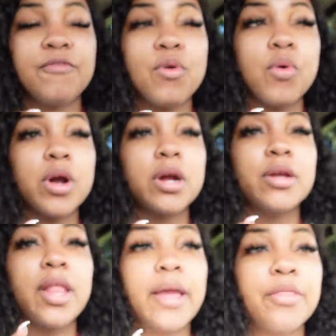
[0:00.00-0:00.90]

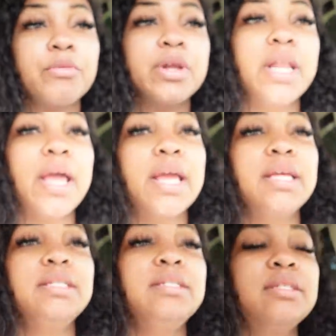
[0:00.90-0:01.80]
for like three
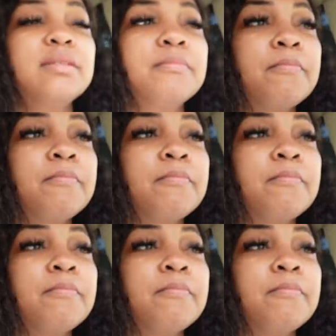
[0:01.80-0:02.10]
days.